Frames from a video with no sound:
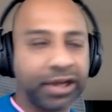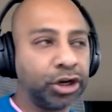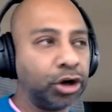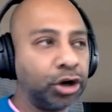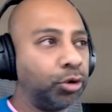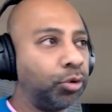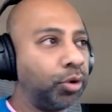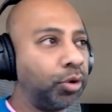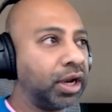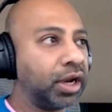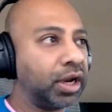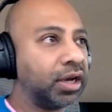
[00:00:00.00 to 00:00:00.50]
I
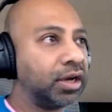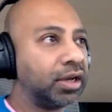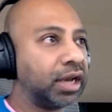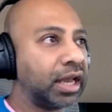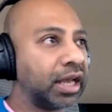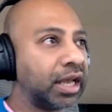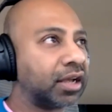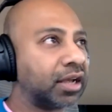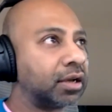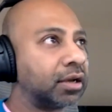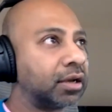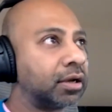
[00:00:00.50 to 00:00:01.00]
don't want to
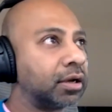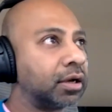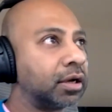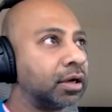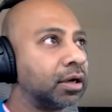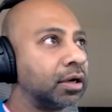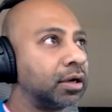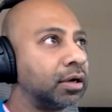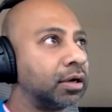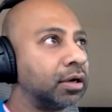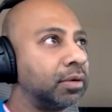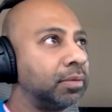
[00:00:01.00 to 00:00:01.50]
like,
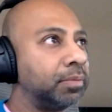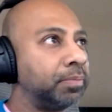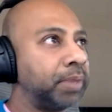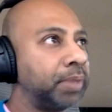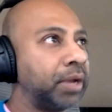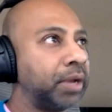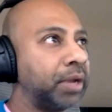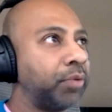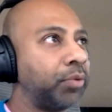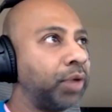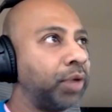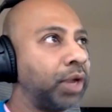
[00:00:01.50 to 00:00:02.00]

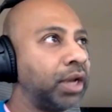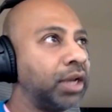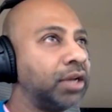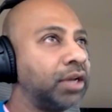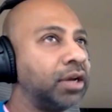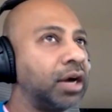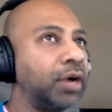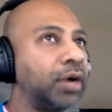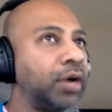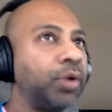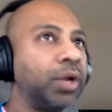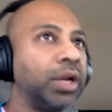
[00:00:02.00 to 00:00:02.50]
but I want
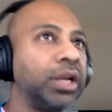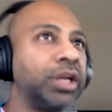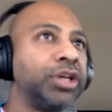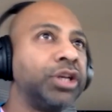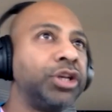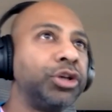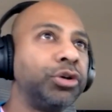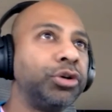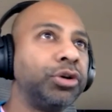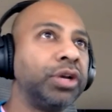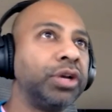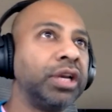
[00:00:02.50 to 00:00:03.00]
to
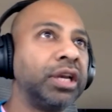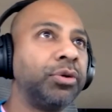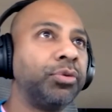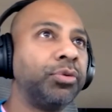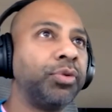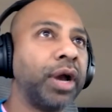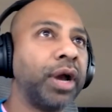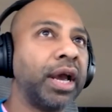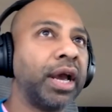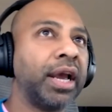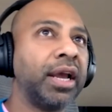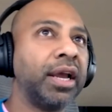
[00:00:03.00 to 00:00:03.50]
do it in a
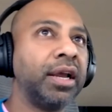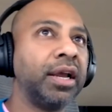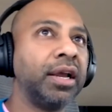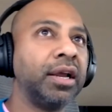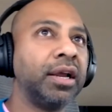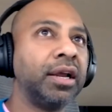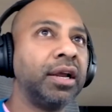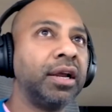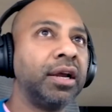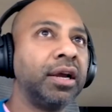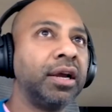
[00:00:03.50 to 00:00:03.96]
way.